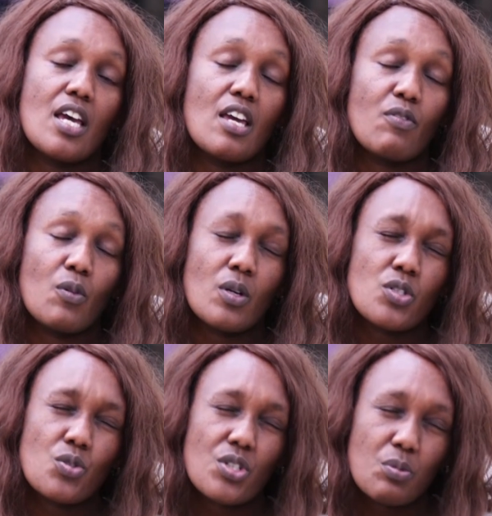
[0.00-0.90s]
If you want
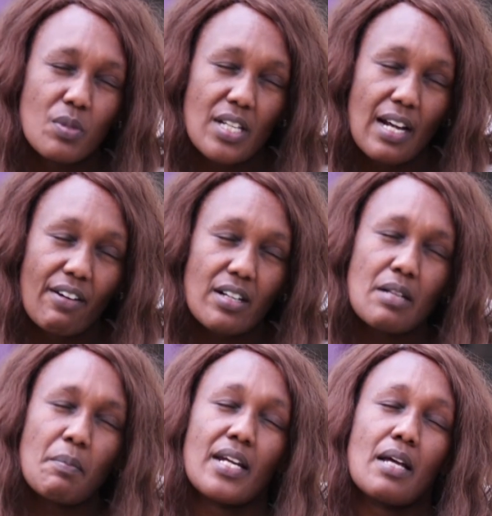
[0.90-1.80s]
to reach me
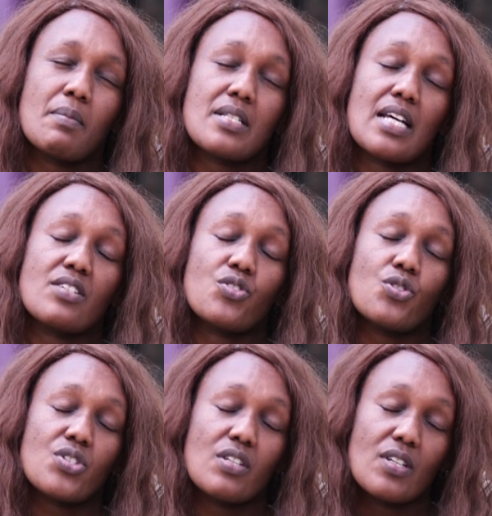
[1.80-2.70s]
directly, my numbers are
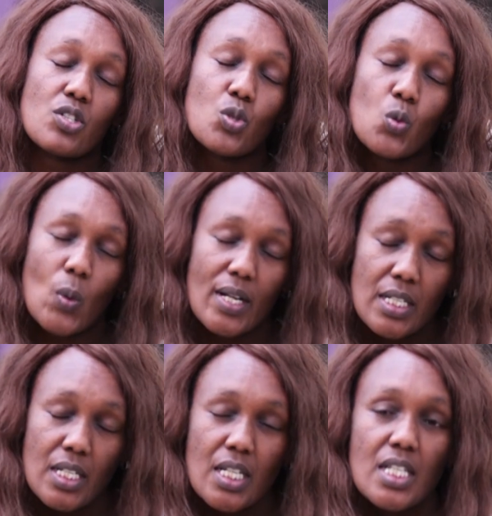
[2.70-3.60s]
0721
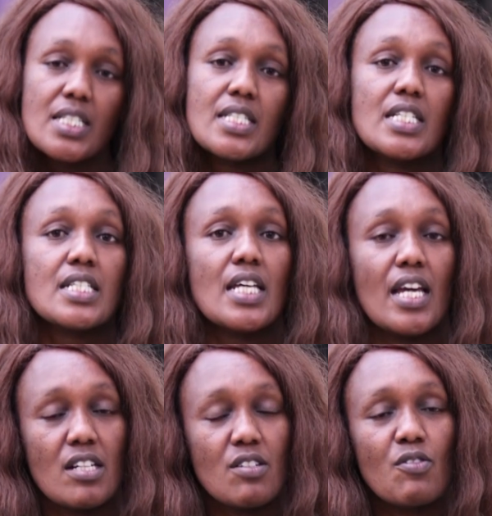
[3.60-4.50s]

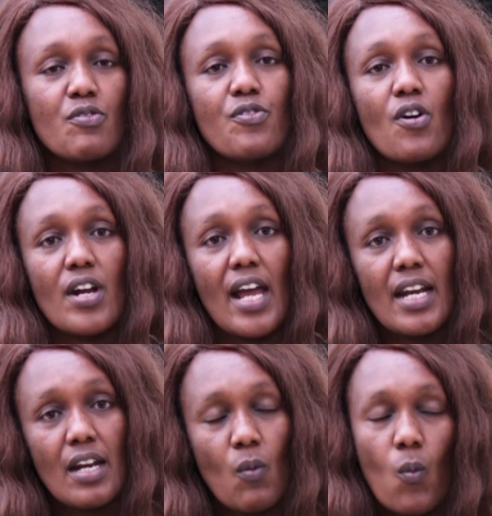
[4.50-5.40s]

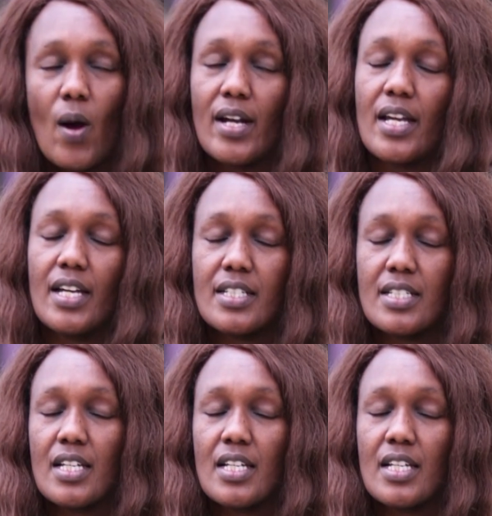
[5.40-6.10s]
684918.